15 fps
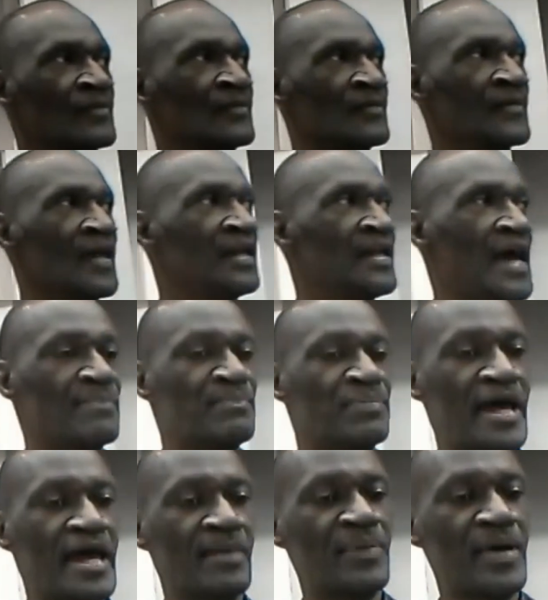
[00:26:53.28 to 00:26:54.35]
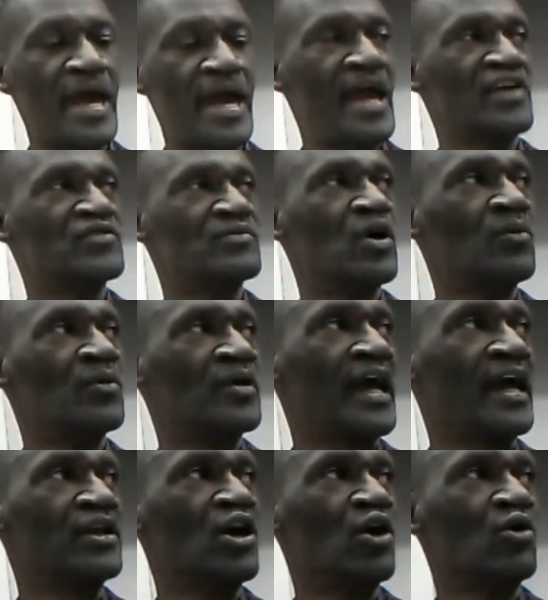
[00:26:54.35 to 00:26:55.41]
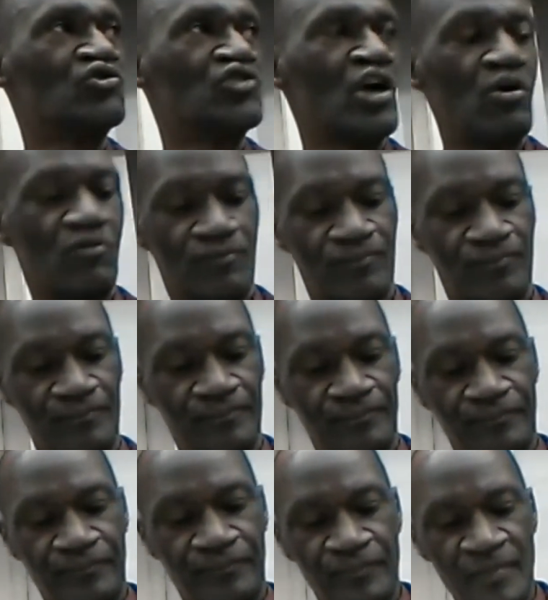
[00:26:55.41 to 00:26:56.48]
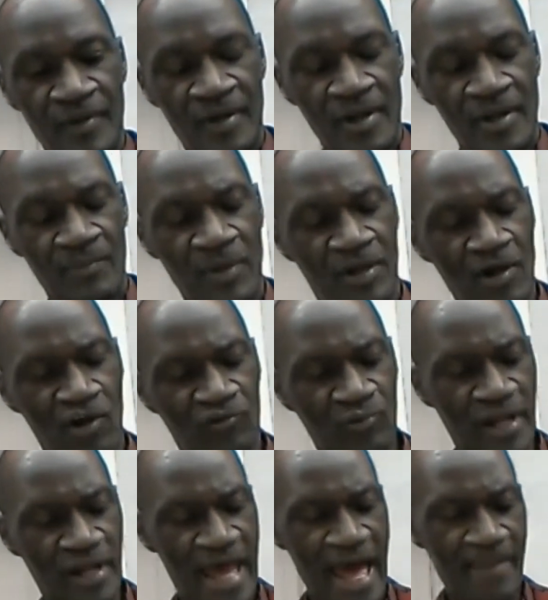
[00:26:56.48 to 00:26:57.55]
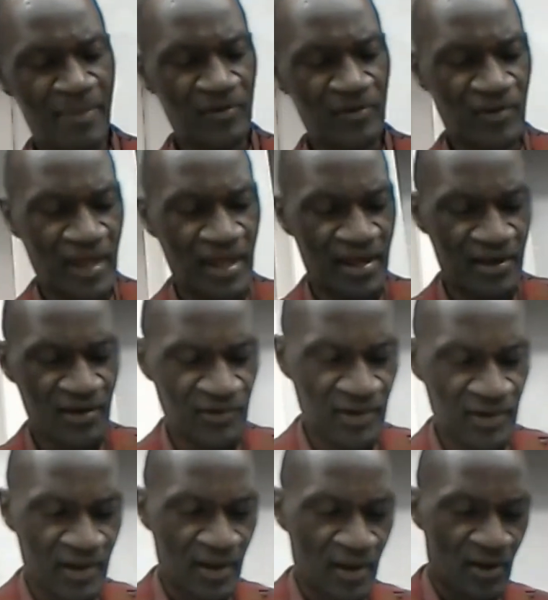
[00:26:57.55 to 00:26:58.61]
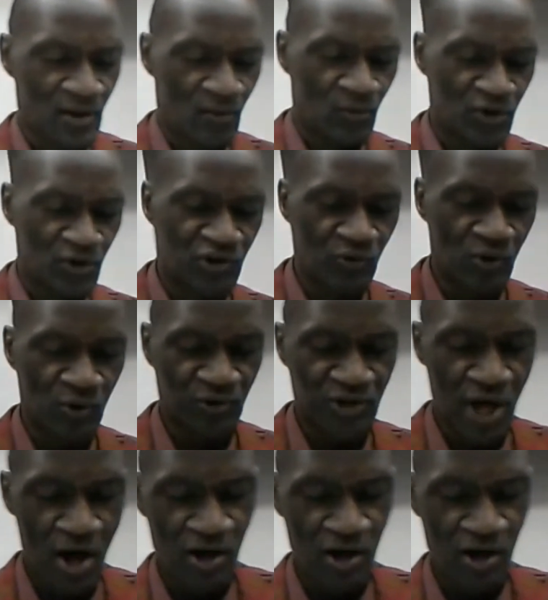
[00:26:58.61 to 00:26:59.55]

And that blank page moment ain't no joke. Because what happens is what you won't talk